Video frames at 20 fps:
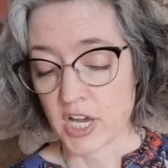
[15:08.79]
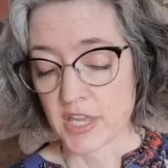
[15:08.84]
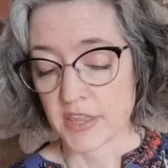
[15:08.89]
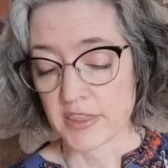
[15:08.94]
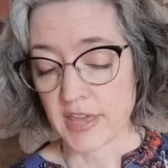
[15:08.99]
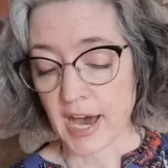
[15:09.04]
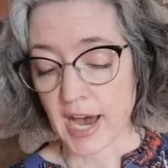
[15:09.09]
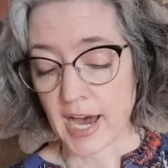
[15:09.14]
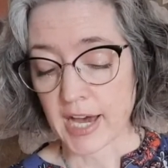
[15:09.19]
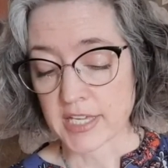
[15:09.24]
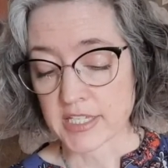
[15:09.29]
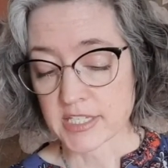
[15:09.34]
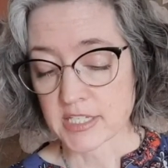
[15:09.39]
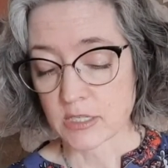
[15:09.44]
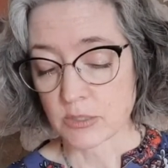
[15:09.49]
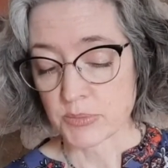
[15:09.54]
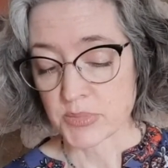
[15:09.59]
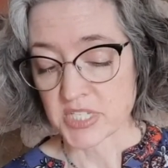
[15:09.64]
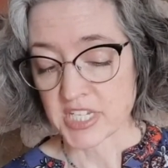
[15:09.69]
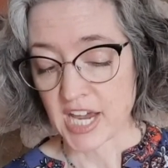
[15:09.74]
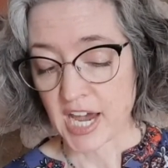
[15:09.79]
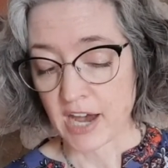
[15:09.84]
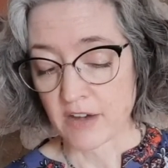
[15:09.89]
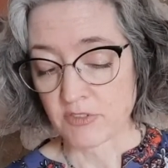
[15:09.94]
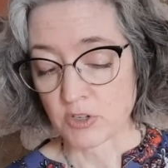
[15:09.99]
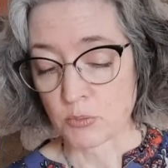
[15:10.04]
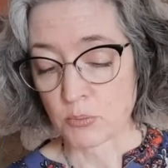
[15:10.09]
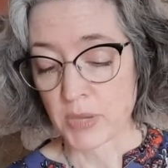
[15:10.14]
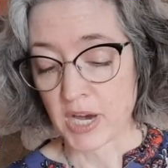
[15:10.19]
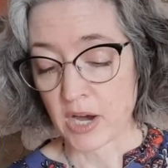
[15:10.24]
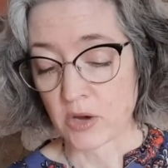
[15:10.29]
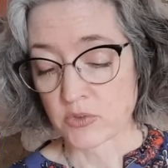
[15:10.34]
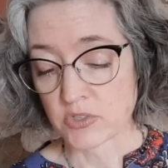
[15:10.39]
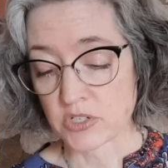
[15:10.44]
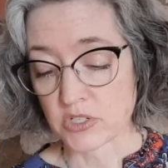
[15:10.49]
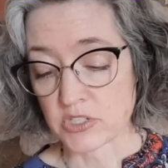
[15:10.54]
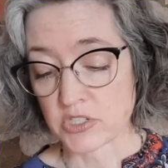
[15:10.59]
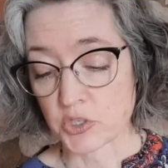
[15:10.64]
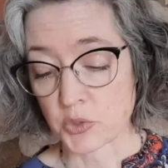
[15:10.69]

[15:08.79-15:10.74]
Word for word: that seems to have you bound and is